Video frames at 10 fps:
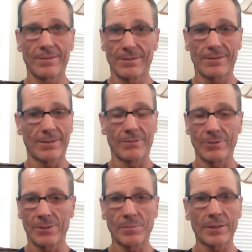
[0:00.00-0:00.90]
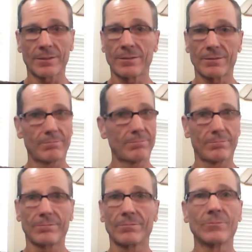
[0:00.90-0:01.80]
respect
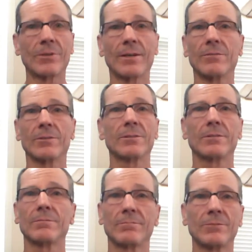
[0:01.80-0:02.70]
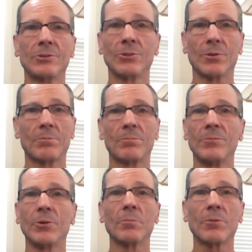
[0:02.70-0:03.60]
whatever your
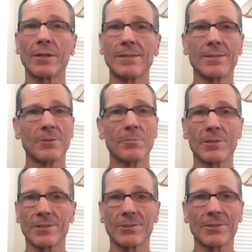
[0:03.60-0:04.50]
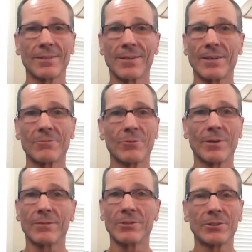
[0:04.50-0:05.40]
place, your position in life, whatever
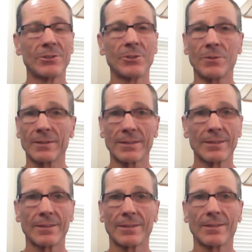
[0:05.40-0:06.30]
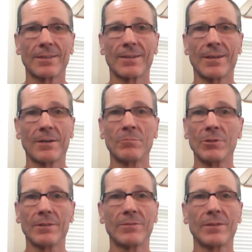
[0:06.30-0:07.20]
you're doing. I believe
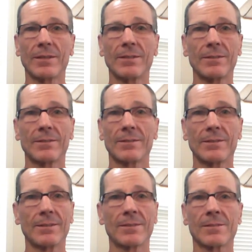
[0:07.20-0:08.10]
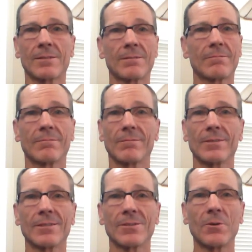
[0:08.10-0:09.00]
that it's
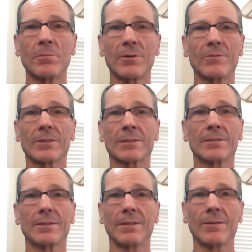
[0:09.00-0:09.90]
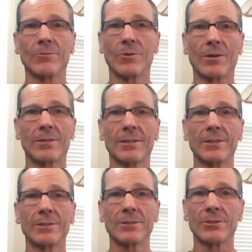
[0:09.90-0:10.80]
all perfect, and we're all here to
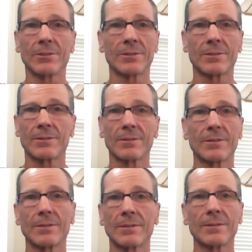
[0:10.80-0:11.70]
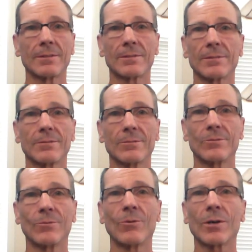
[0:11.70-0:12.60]
just
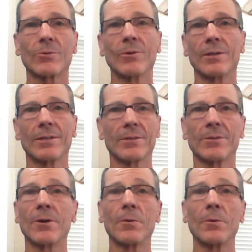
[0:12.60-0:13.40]
walk one another home.